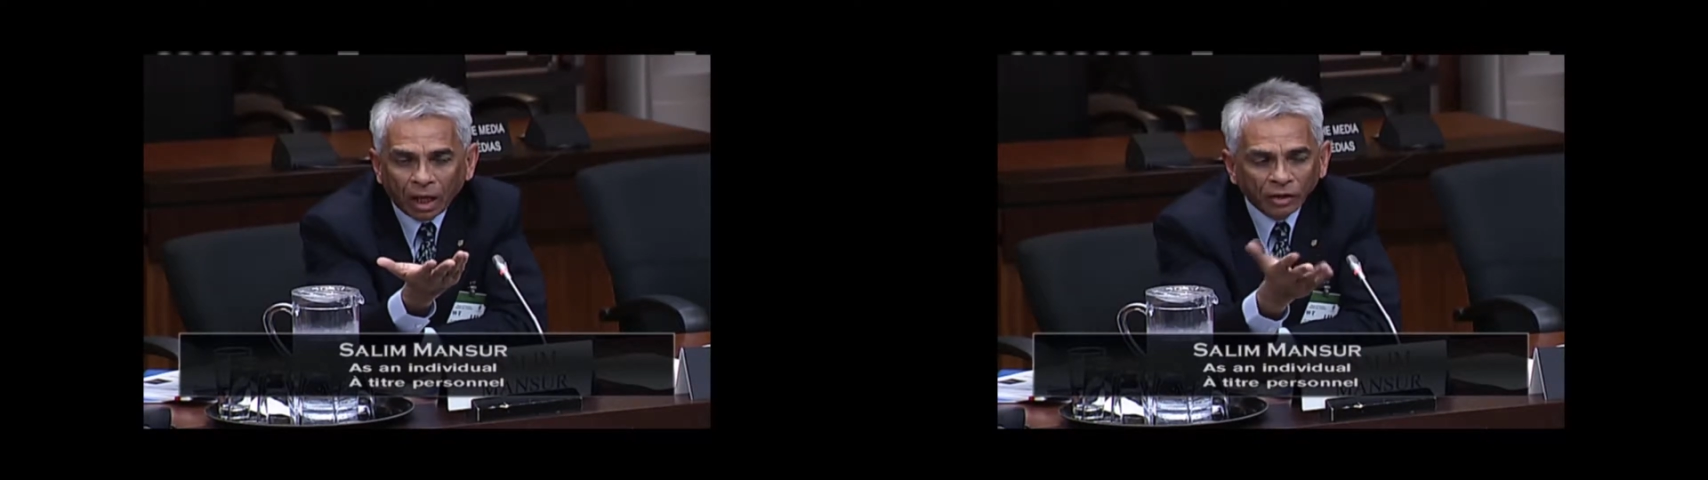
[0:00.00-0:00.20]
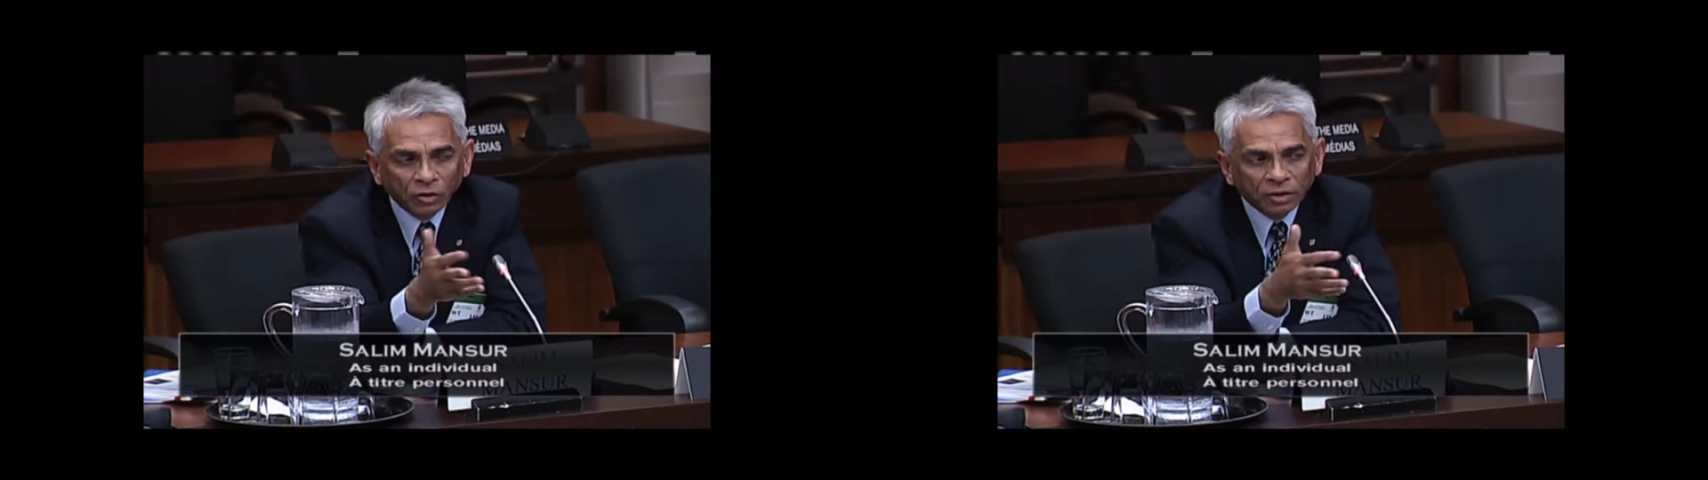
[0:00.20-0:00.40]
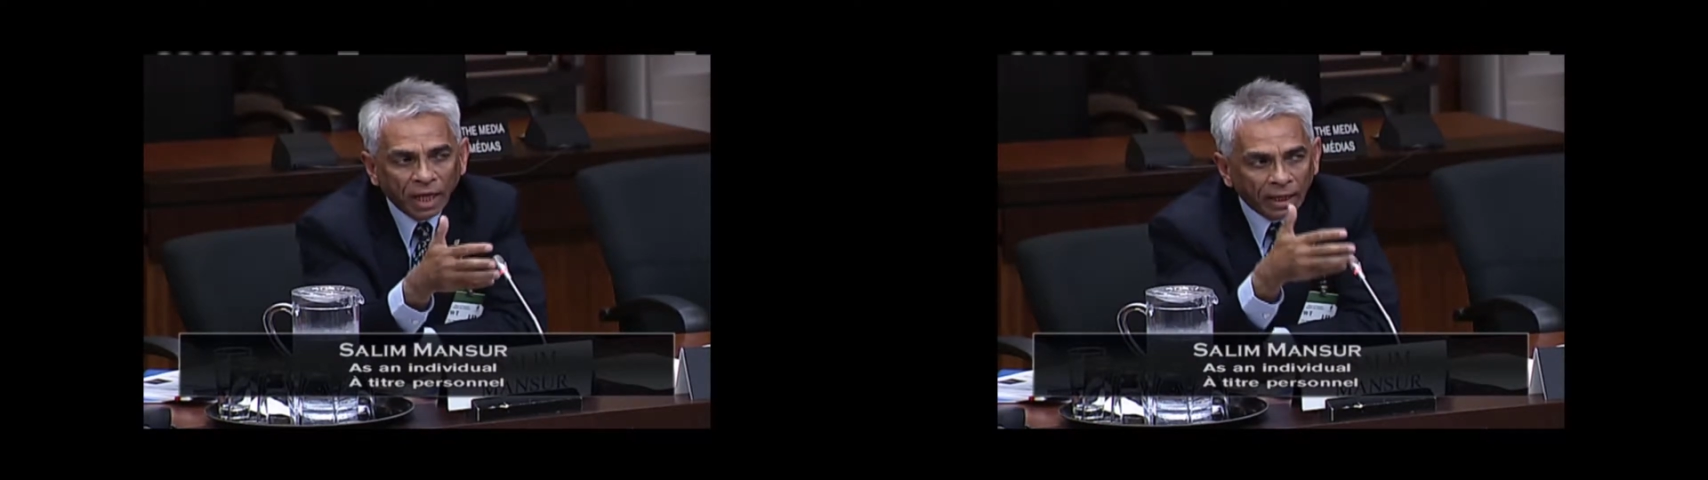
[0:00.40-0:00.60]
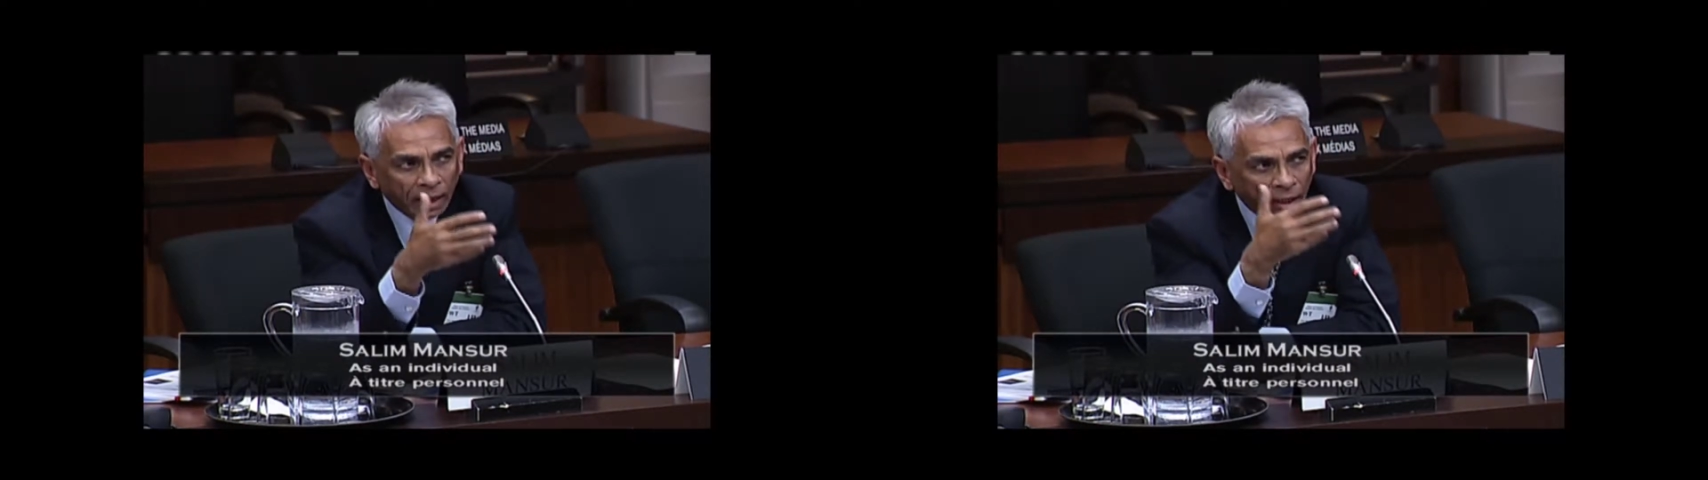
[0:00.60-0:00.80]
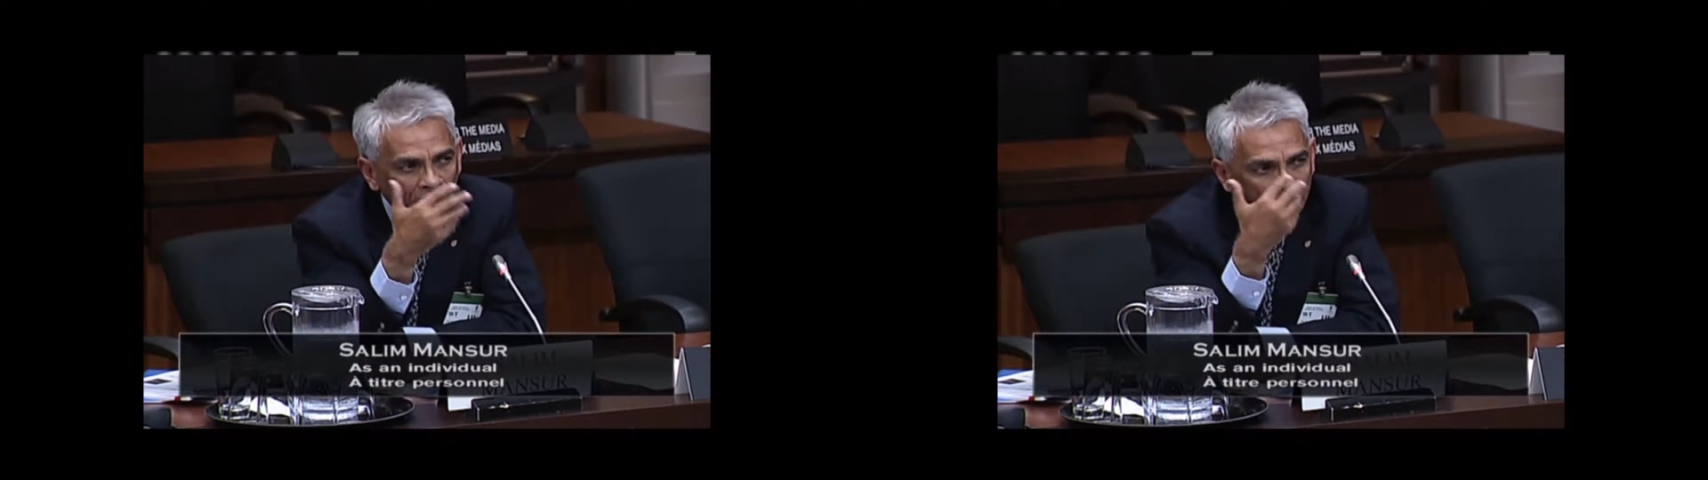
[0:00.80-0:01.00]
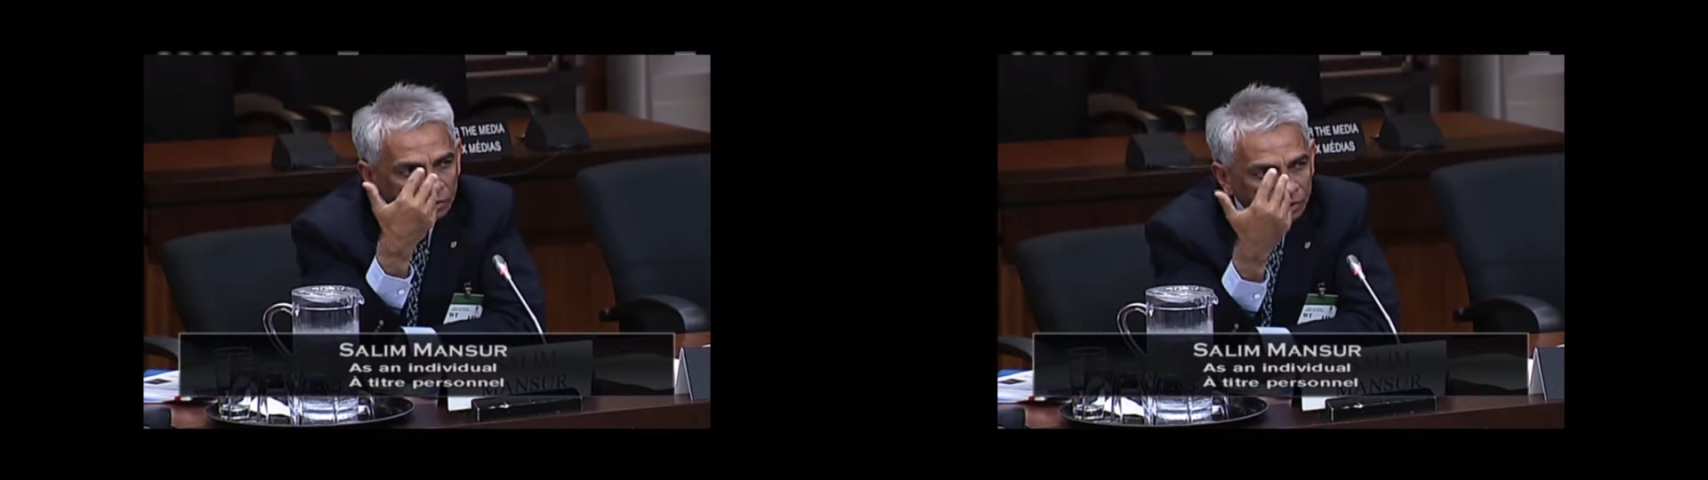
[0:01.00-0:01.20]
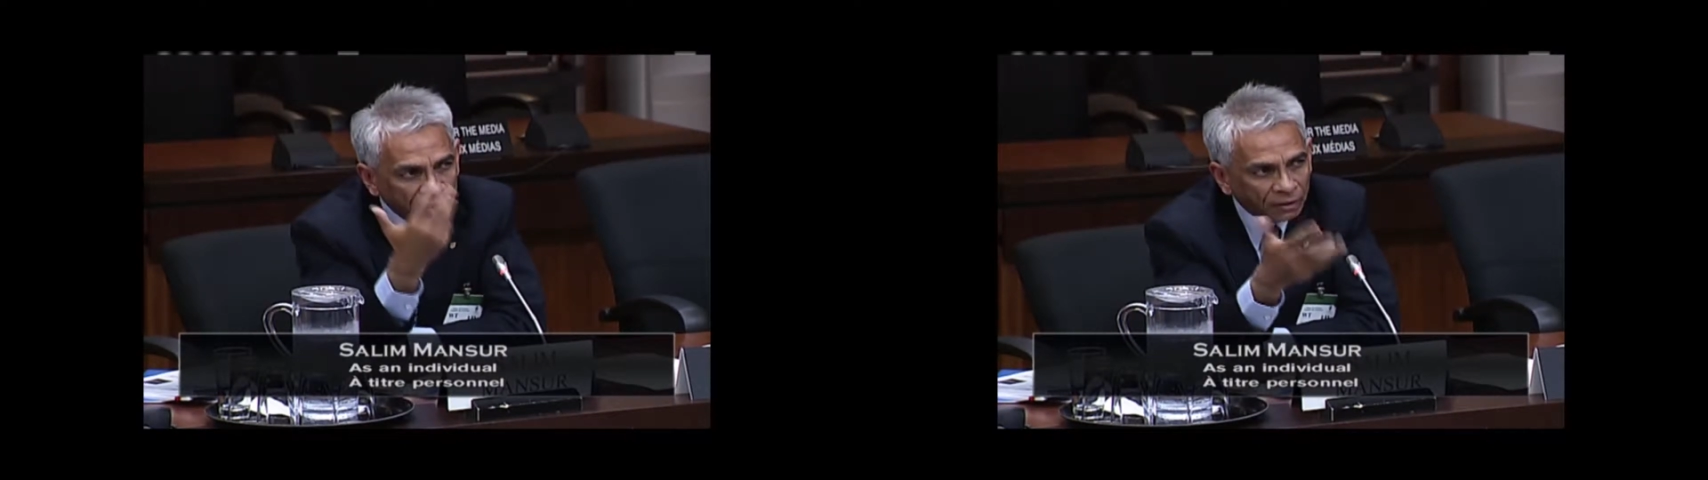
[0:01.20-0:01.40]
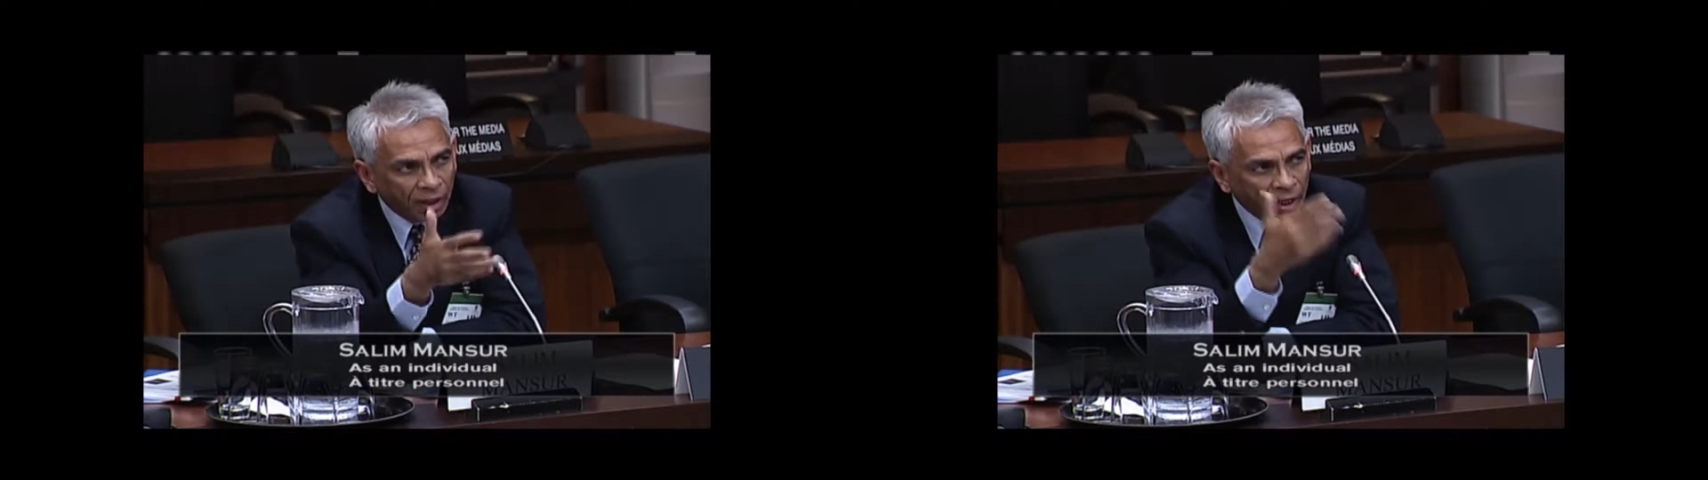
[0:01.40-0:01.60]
And you take and consider